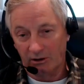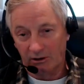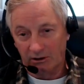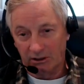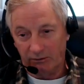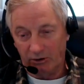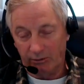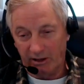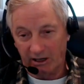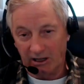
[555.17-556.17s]
give you the
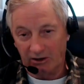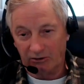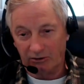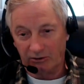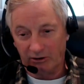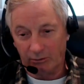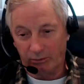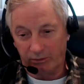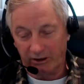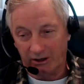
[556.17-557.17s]
medications
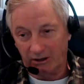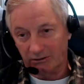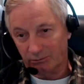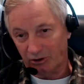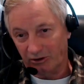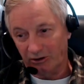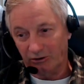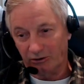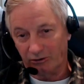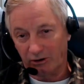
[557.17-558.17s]
and the
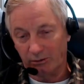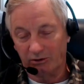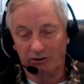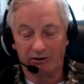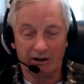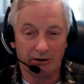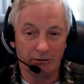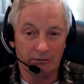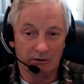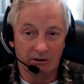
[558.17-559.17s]
procedures and treatments that they
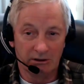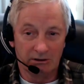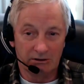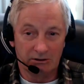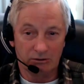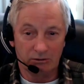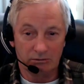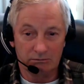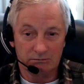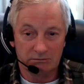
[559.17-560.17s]
do to
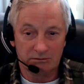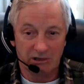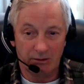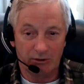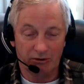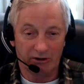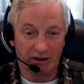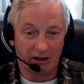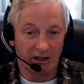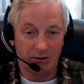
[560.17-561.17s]
keep you
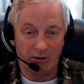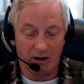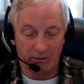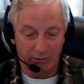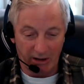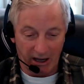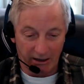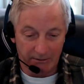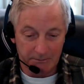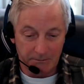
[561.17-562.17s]
sick and keep you coming back.
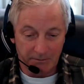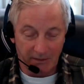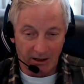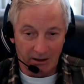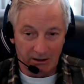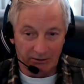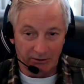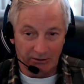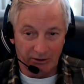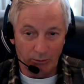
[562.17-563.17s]
So
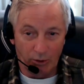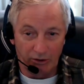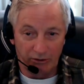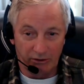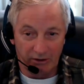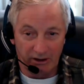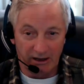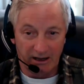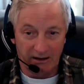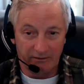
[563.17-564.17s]
at some point you're going to
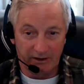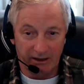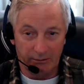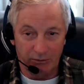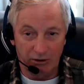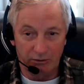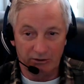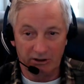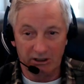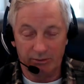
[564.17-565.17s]
have a huge
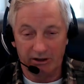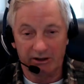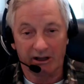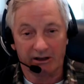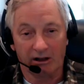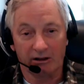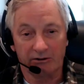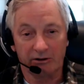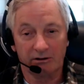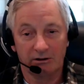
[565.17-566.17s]
leap in
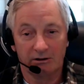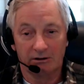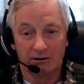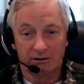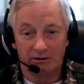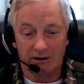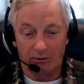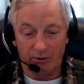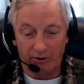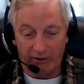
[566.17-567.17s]
technology. Now,
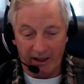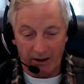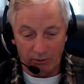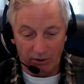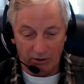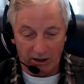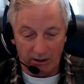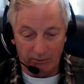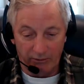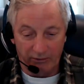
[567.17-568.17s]
whether that will
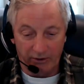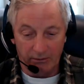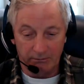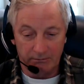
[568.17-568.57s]
come from